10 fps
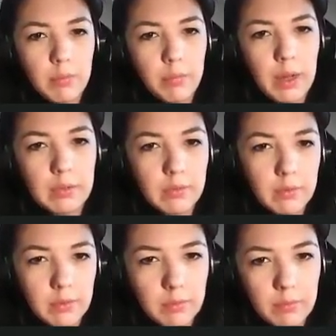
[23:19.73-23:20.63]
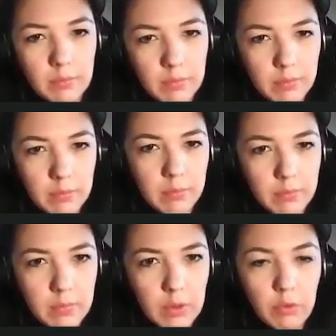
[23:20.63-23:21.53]
pass
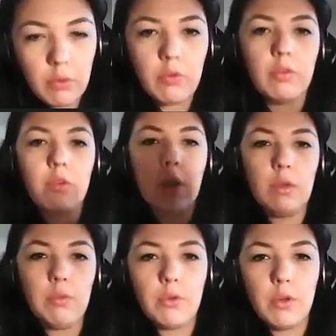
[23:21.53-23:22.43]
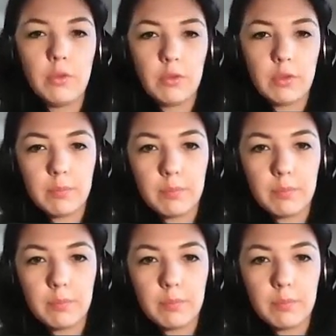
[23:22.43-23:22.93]
through the skin first,